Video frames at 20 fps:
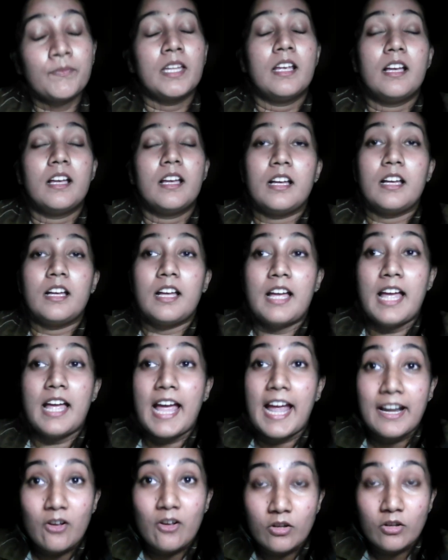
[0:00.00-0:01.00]

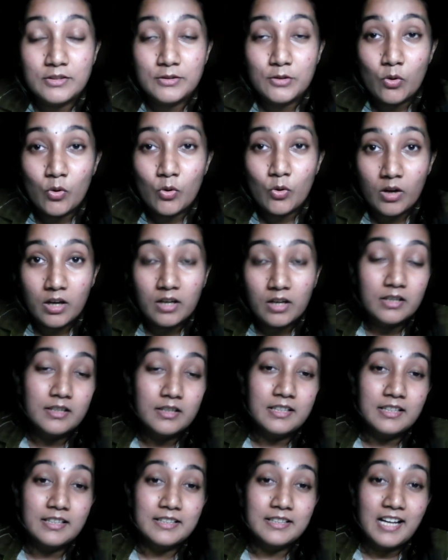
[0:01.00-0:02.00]
And also,
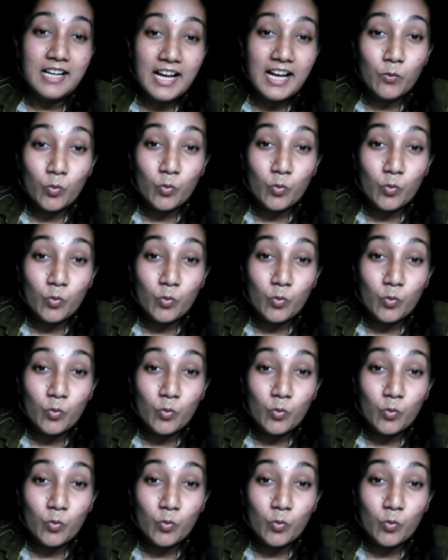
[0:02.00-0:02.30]
I